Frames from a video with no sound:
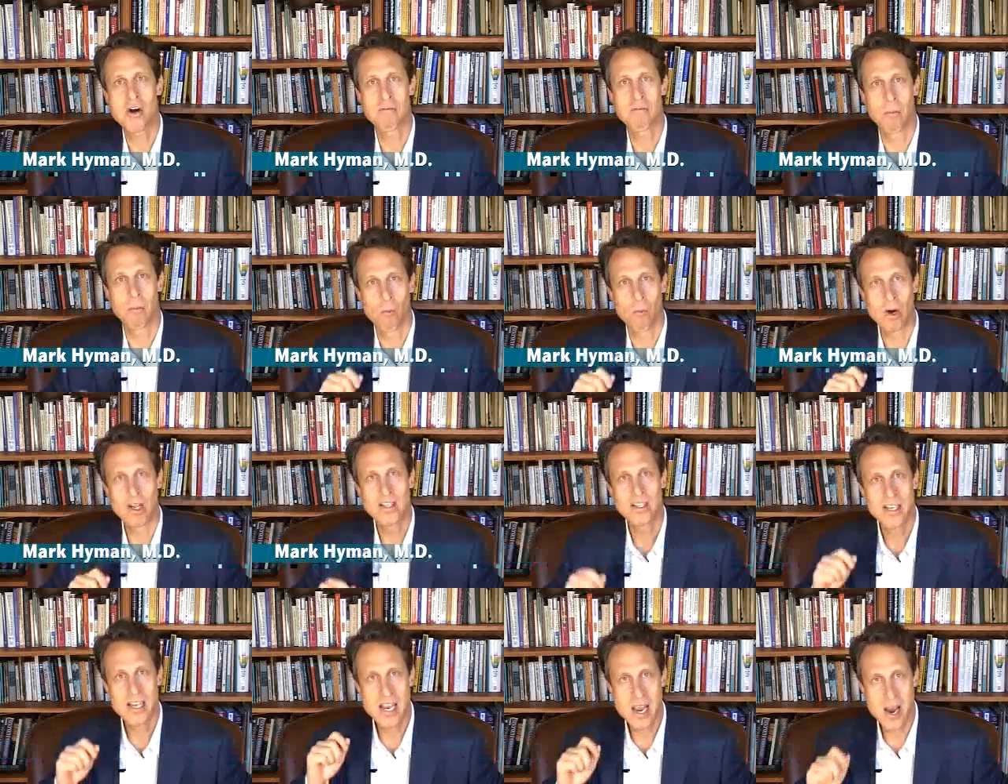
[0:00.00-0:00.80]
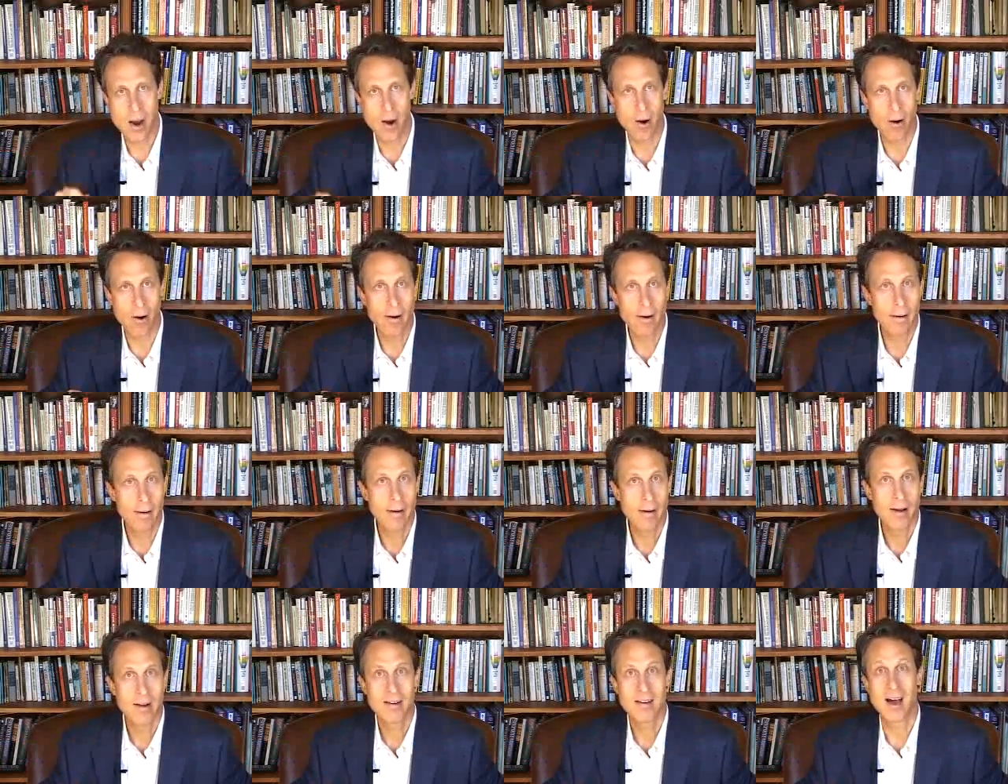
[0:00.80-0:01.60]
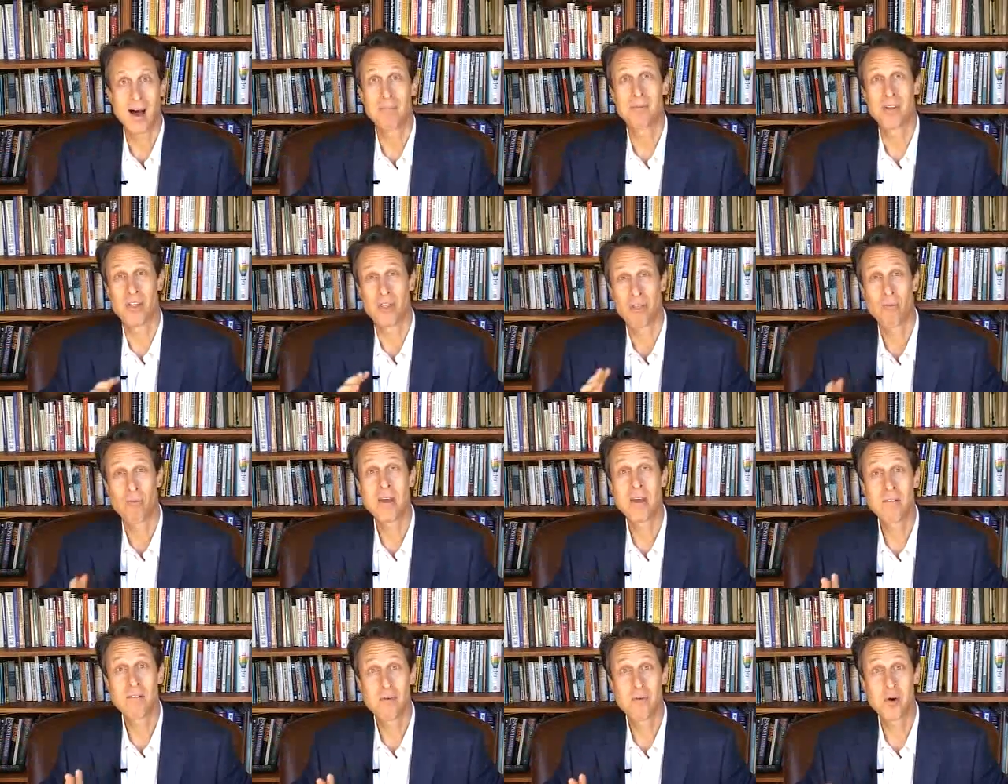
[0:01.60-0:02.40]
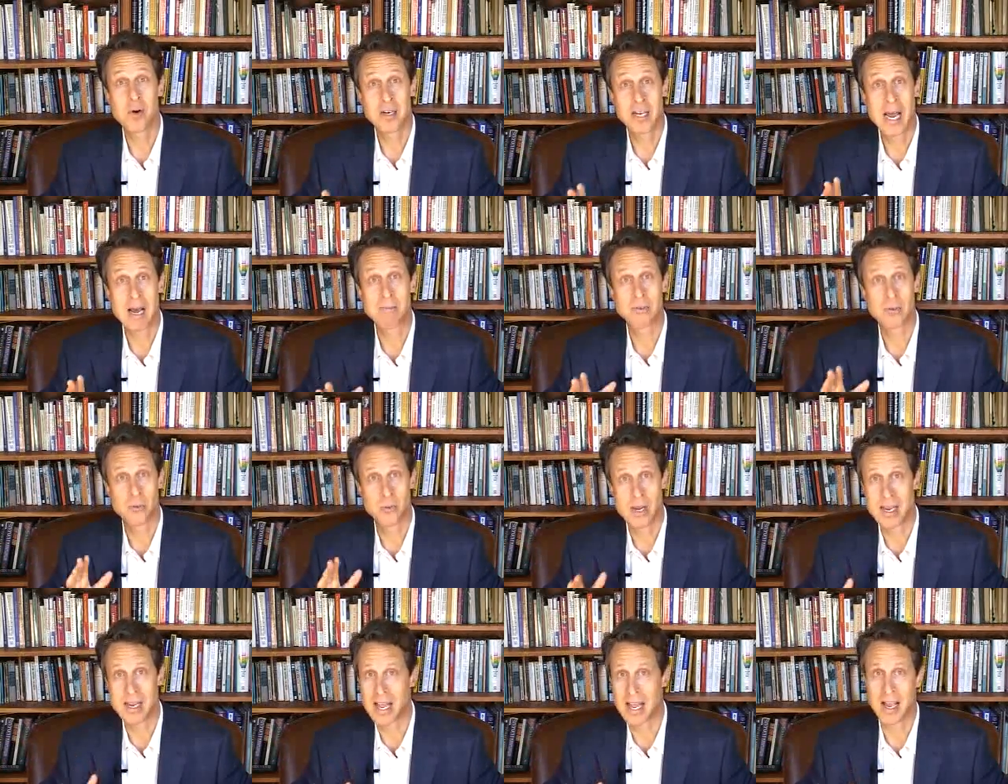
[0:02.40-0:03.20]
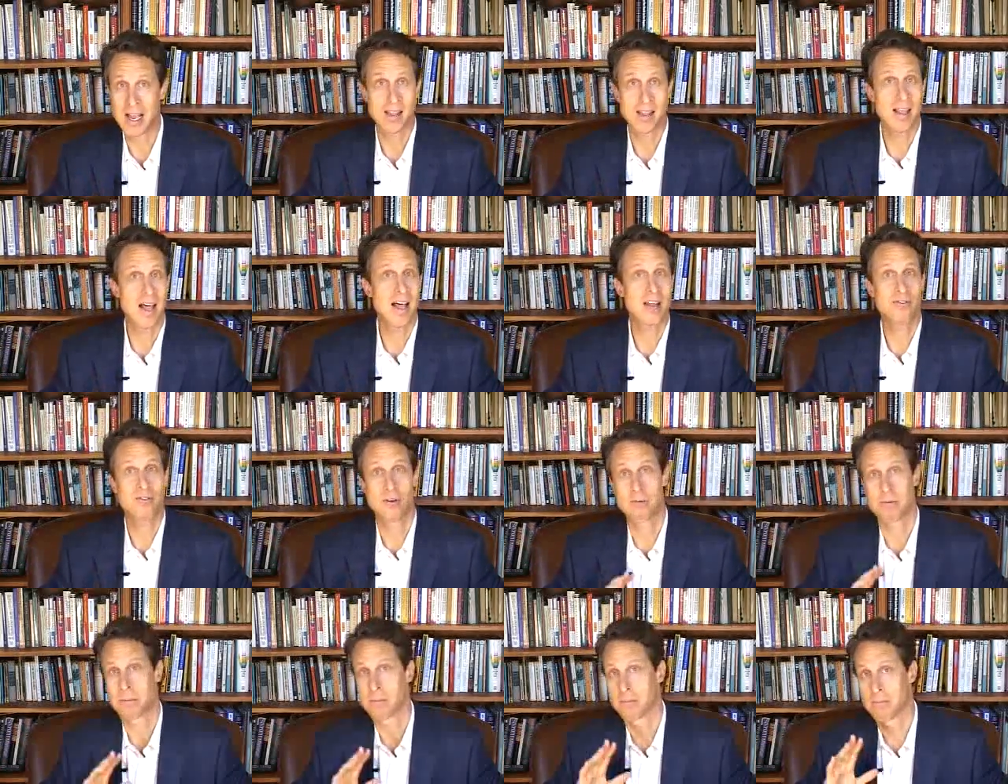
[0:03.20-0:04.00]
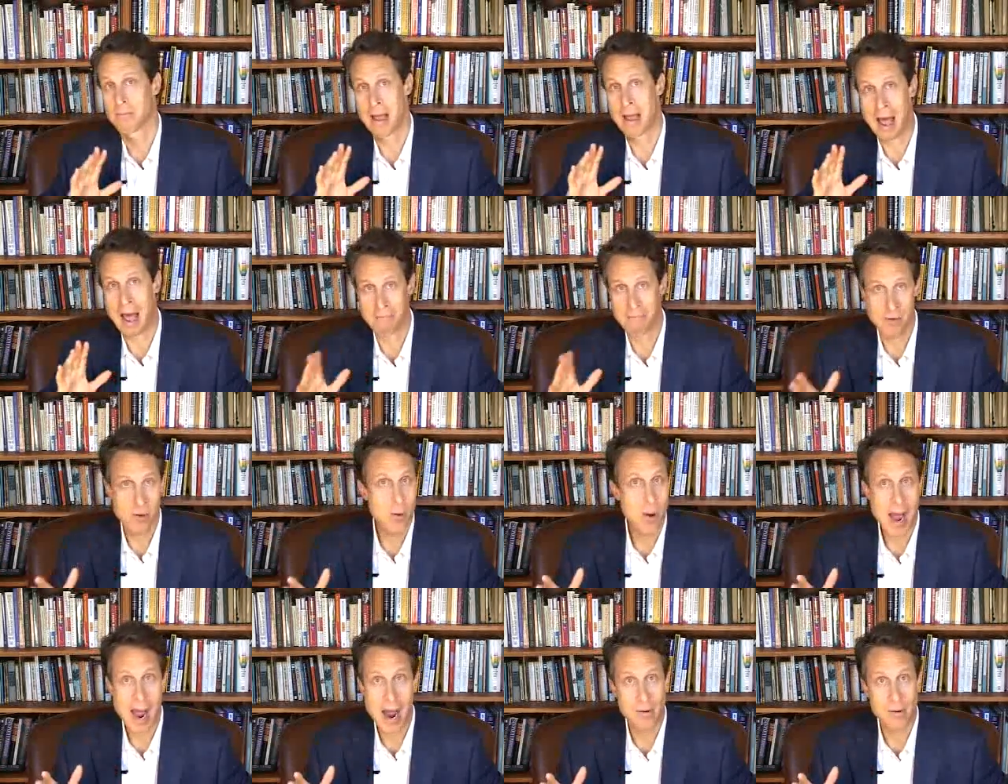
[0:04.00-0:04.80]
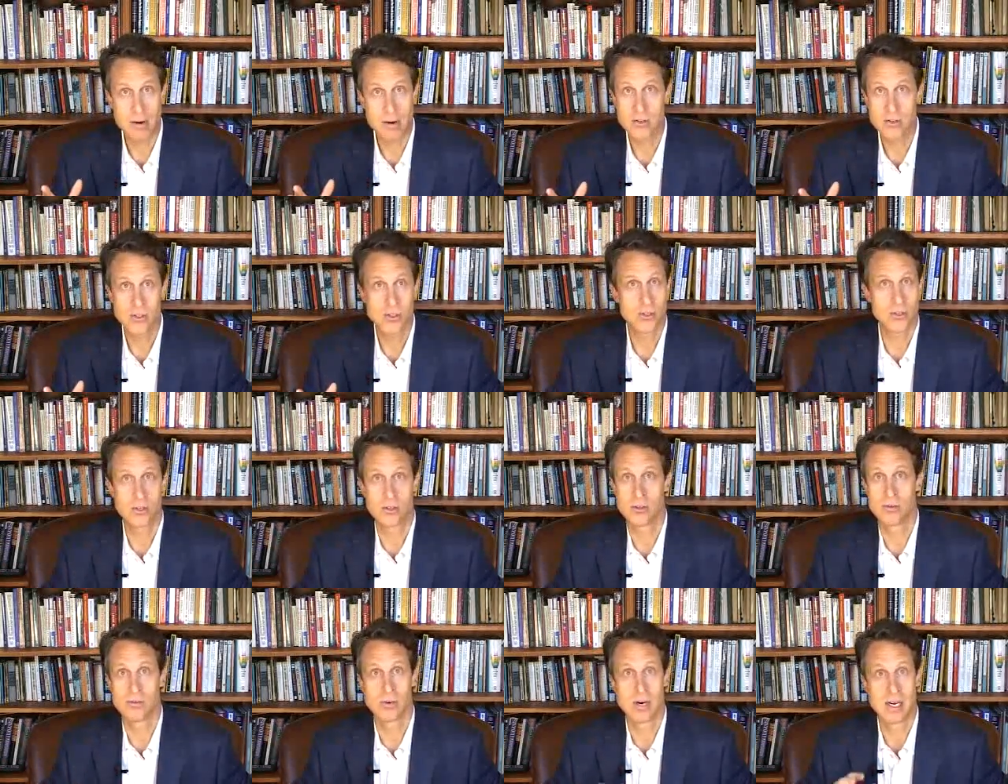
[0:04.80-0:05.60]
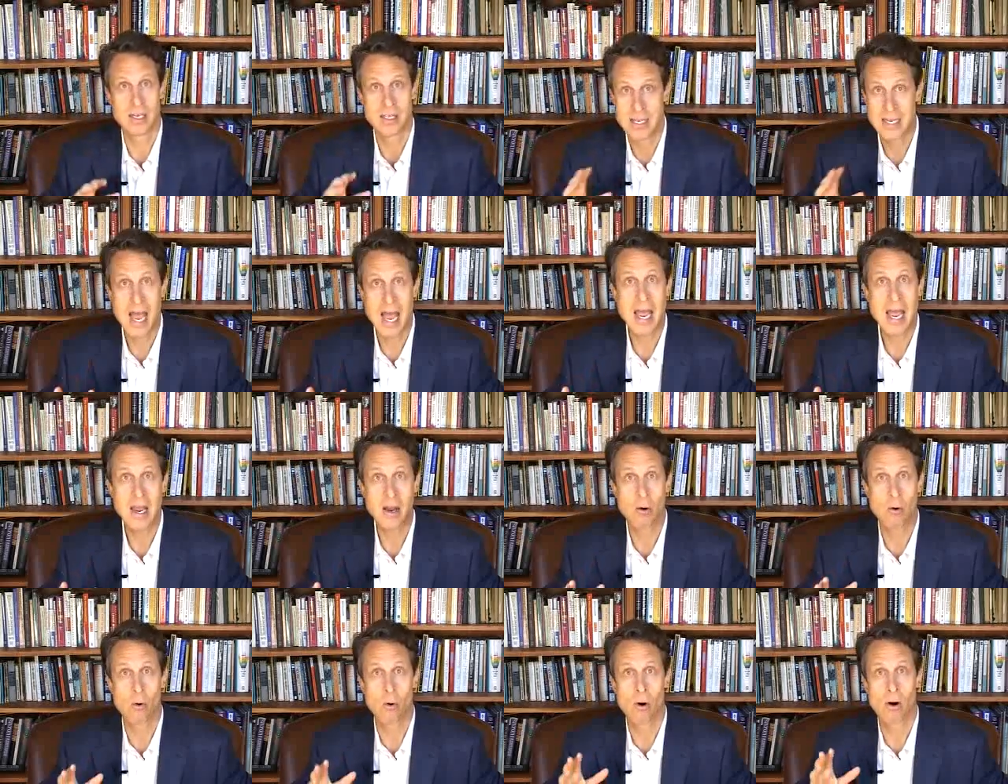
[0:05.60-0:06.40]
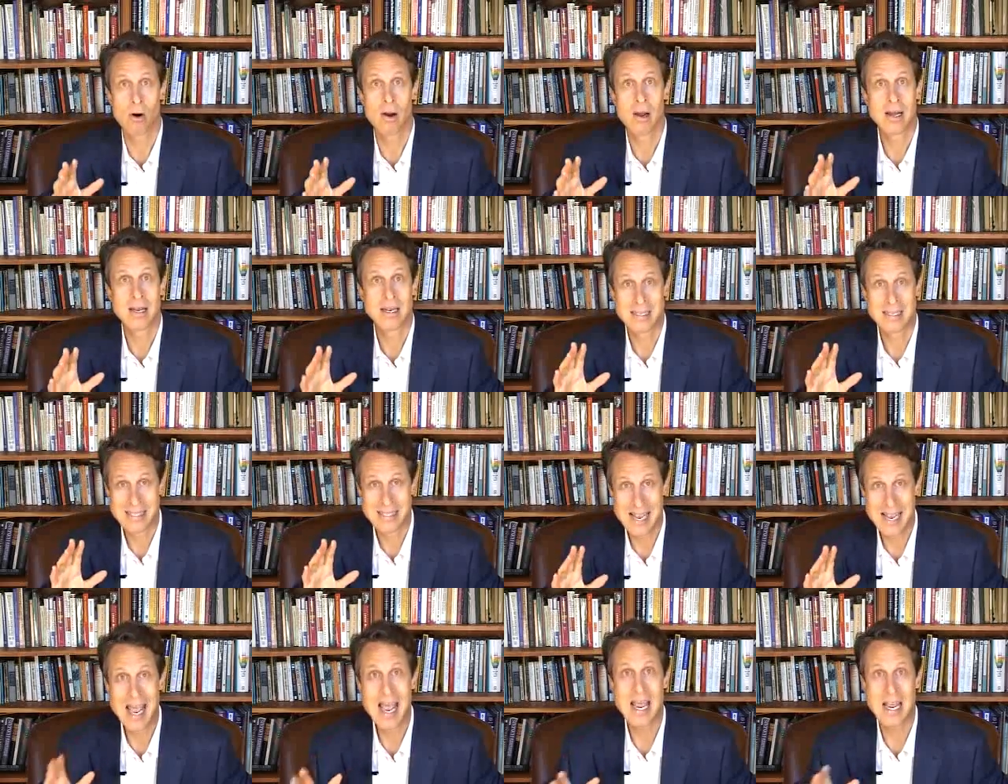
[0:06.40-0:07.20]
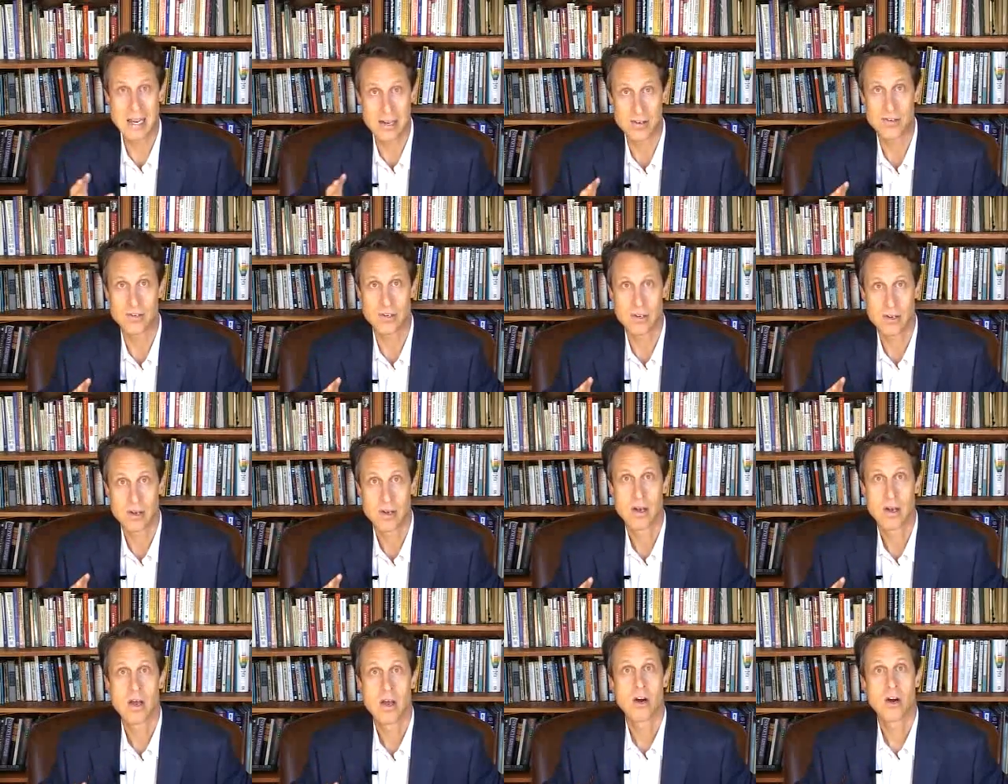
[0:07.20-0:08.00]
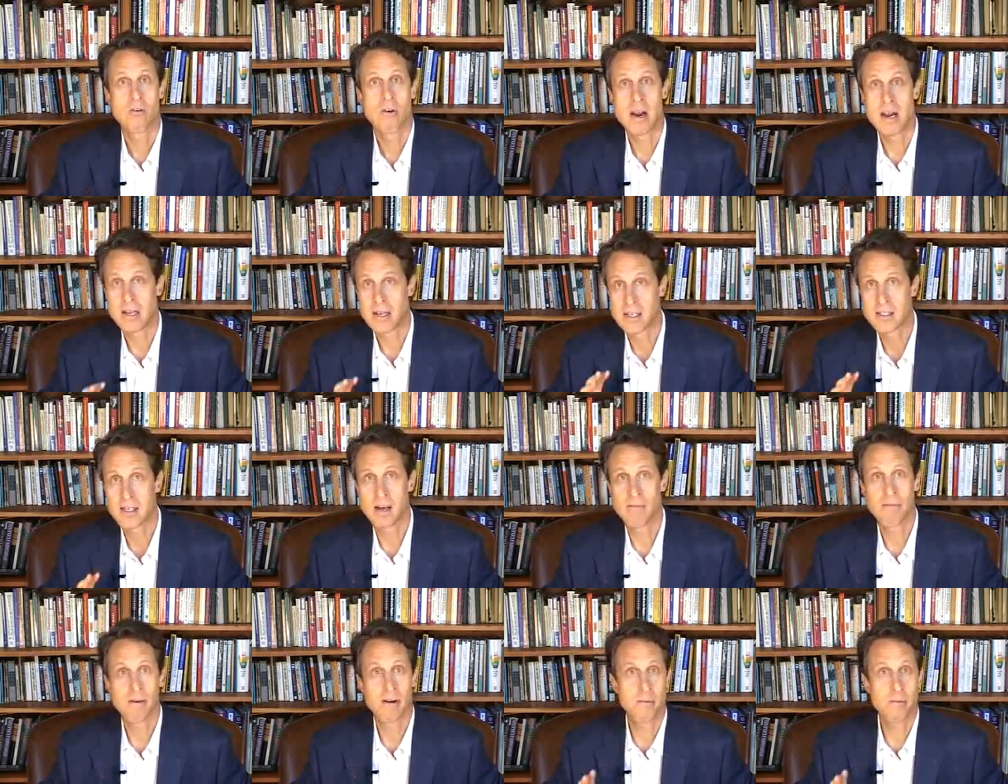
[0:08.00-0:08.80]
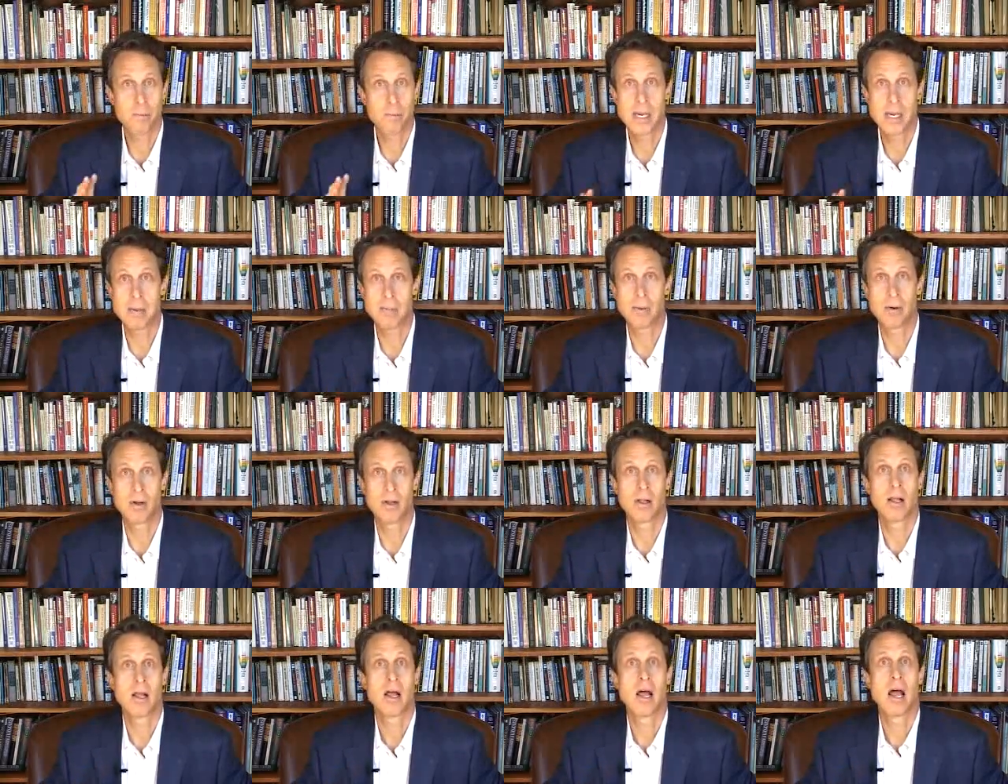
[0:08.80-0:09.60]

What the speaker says: from once a year to up to 3 to 4 times a week and can last from a few hours to a day or days, creating suffering for people